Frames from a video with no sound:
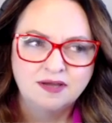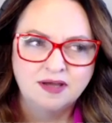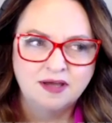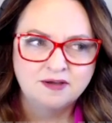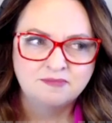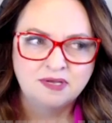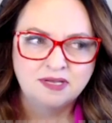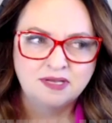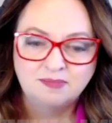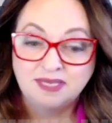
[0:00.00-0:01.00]
Um,
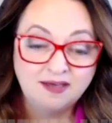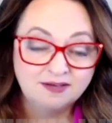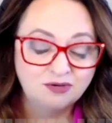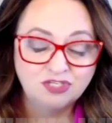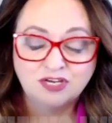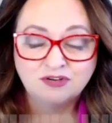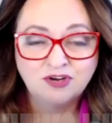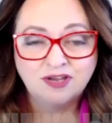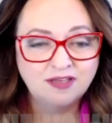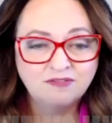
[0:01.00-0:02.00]
yeah, Coach Karen
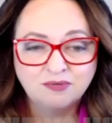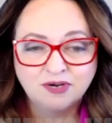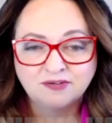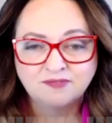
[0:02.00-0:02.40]
Gray everywhere.